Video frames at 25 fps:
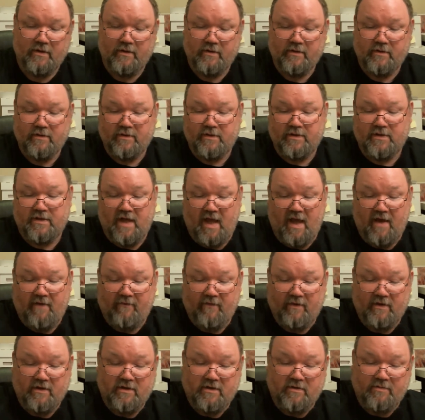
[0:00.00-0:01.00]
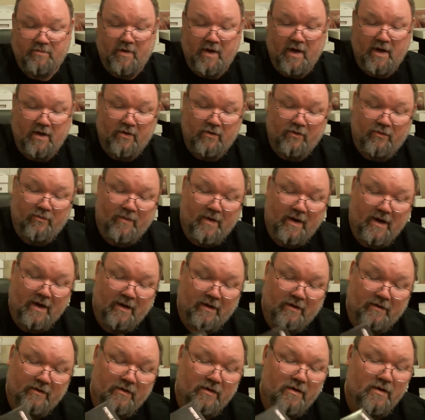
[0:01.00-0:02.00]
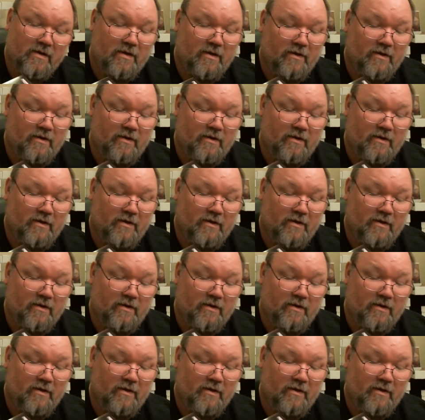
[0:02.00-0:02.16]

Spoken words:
Savage Spider-Man.